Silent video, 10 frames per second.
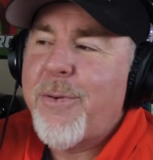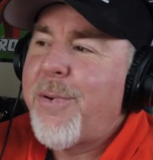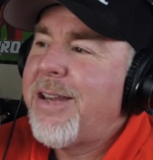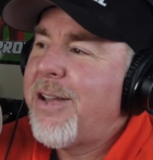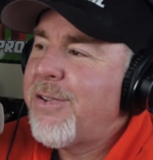
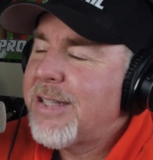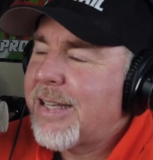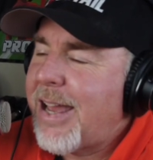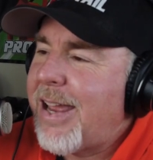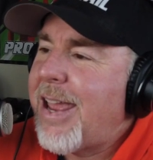Everyone
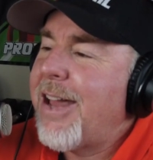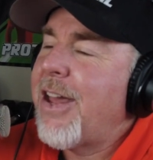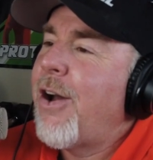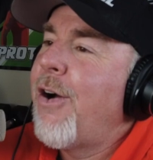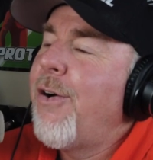knows a guy.
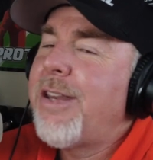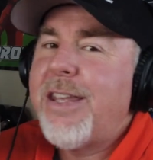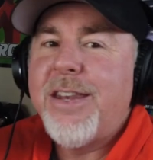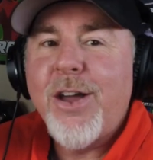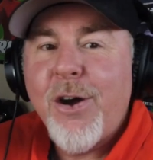Do
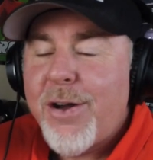you